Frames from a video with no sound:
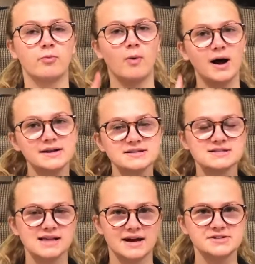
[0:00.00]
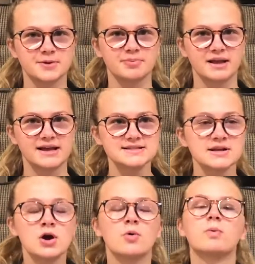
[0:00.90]
one center place
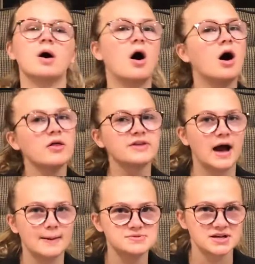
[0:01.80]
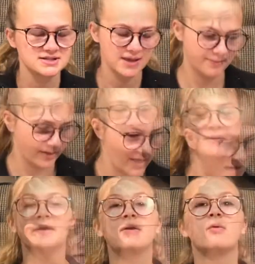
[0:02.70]
where all the objects get put.
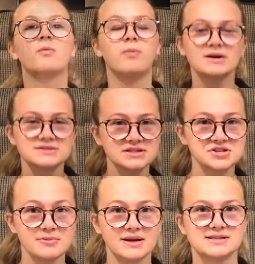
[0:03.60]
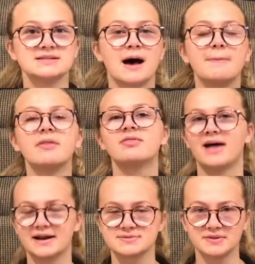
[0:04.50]
Once the 2 minutes is up,
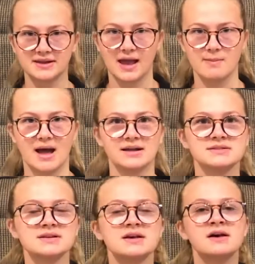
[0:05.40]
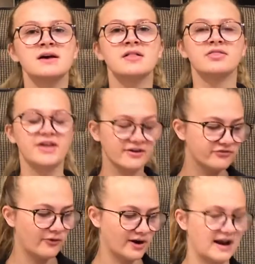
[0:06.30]
that is when the game ends.
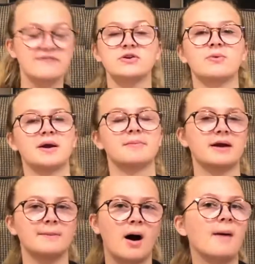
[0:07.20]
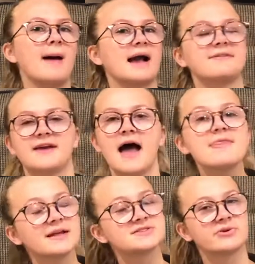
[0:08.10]
Therefore, if you want to bring them all back at the end,
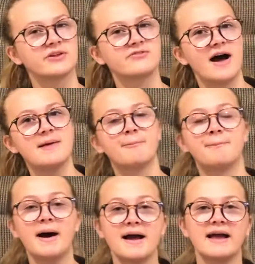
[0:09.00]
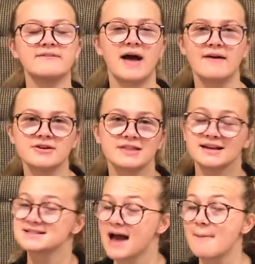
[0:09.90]
that's totally fine. But if everything
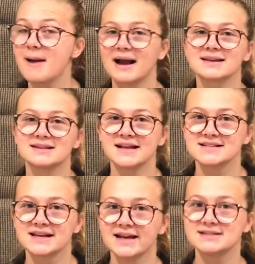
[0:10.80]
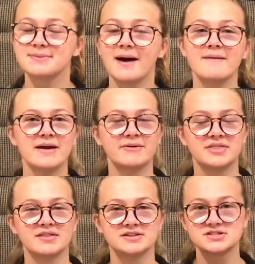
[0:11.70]
is not back at the designated spot
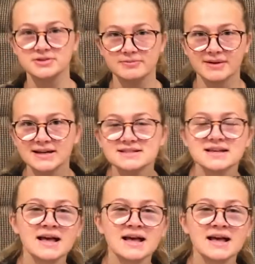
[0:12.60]
within the 2 minutes,